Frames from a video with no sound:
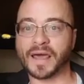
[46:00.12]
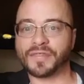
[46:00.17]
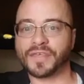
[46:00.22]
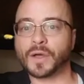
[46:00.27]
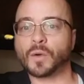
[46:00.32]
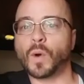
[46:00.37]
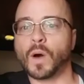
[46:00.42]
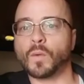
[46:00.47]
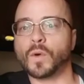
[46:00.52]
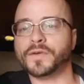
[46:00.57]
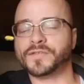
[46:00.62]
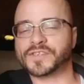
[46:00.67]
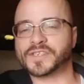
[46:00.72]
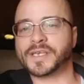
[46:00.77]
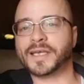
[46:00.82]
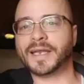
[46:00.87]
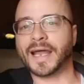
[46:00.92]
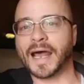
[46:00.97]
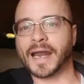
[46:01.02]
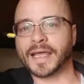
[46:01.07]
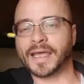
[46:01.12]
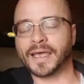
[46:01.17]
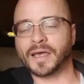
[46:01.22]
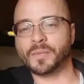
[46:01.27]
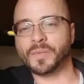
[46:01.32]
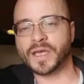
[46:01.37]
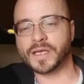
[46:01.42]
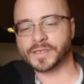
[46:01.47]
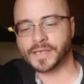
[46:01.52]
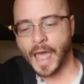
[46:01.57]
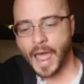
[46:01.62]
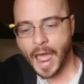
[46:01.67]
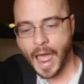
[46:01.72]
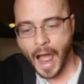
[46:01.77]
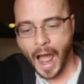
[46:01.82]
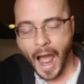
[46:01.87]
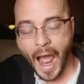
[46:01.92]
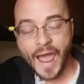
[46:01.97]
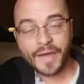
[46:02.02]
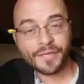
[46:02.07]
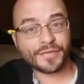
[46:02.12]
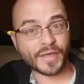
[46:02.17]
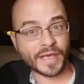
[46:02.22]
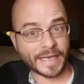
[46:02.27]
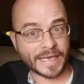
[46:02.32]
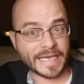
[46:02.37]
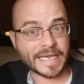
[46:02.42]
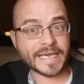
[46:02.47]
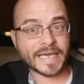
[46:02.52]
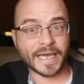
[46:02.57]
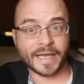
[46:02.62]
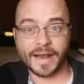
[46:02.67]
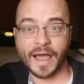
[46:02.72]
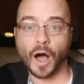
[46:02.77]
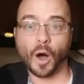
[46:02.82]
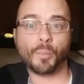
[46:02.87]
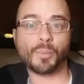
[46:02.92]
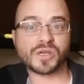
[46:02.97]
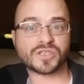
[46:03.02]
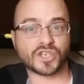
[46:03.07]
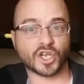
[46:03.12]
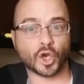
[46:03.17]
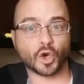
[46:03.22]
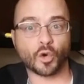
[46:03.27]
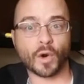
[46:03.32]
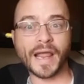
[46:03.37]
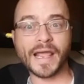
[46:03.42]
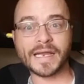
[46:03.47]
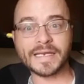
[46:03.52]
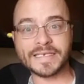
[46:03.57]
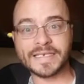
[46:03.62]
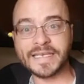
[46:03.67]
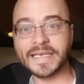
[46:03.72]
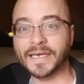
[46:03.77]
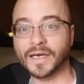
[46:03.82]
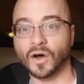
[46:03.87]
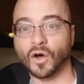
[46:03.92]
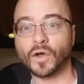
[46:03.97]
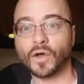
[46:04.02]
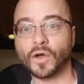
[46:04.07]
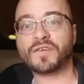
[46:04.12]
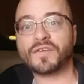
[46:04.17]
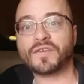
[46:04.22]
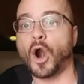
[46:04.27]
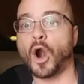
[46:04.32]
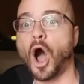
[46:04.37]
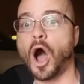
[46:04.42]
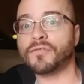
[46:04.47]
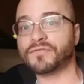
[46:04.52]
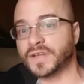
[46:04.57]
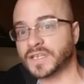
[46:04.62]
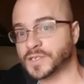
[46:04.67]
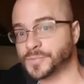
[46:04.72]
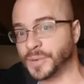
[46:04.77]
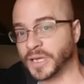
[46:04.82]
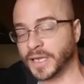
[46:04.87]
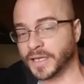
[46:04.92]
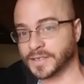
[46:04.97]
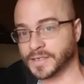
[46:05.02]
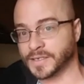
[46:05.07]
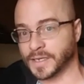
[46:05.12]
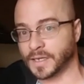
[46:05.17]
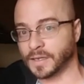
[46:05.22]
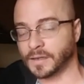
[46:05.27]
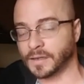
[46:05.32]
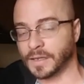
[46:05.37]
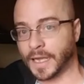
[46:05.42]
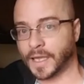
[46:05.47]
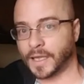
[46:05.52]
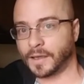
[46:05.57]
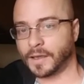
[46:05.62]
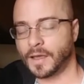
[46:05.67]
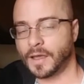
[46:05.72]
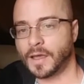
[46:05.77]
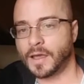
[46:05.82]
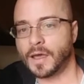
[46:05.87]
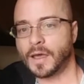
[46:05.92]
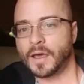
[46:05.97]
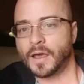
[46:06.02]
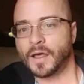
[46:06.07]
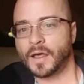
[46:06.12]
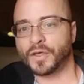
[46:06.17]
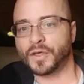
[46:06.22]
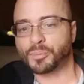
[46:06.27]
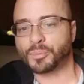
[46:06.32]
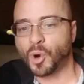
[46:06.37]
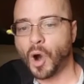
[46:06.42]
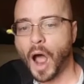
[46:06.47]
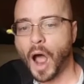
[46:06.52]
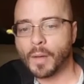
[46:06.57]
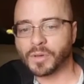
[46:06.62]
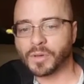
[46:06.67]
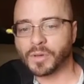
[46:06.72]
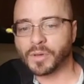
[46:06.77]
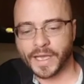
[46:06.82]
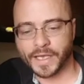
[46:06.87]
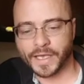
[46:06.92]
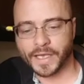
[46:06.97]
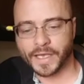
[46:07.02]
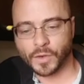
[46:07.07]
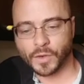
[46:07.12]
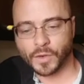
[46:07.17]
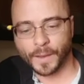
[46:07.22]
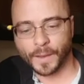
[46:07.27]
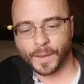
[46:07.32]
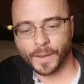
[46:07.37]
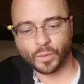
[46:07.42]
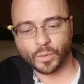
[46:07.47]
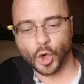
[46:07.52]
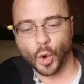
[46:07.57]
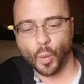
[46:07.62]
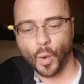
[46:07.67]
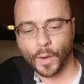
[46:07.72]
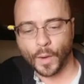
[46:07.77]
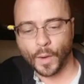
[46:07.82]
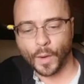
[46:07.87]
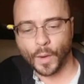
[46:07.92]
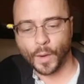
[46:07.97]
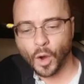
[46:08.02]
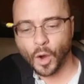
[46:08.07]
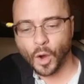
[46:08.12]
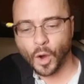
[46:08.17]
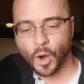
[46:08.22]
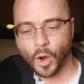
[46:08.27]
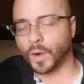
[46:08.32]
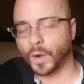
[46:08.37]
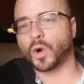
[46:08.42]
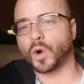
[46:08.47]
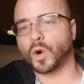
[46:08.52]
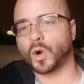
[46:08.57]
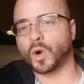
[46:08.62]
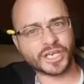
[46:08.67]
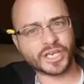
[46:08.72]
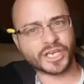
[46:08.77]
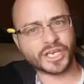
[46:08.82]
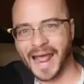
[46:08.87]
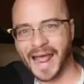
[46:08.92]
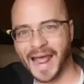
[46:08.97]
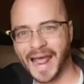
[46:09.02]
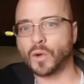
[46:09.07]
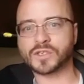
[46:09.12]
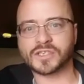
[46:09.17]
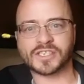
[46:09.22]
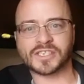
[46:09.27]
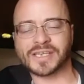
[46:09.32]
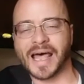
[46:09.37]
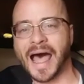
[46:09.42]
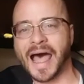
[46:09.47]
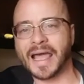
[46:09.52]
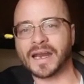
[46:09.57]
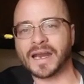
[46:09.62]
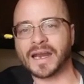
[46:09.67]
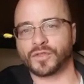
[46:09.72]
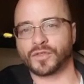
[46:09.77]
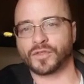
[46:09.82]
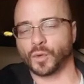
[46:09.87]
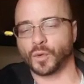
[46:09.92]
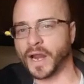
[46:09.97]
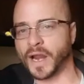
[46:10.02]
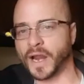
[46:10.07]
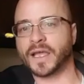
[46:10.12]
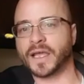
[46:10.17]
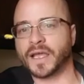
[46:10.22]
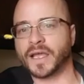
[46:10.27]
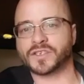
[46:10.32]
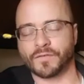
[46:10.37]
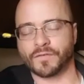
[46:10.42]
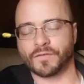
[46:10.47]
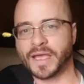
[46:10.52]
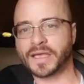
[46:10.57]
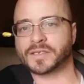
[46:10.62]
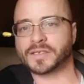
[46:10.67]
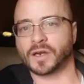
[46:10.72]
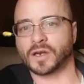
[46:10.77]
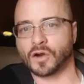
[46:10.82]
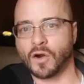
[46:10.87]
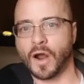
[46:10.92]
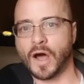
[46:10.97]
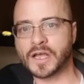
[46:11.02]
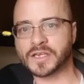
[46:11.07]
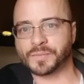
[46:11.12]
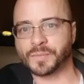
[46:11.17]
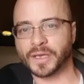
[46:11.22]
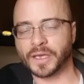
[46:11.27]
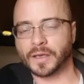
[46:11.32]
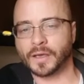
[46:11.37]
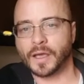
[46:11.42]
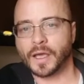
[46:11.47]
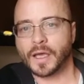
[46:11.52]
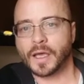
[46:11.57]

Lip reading: I think what we've seen out of him is I think he can help us a great deal if our offense begins to click. The problem is, when we're just outside of the range of Mason Crosby.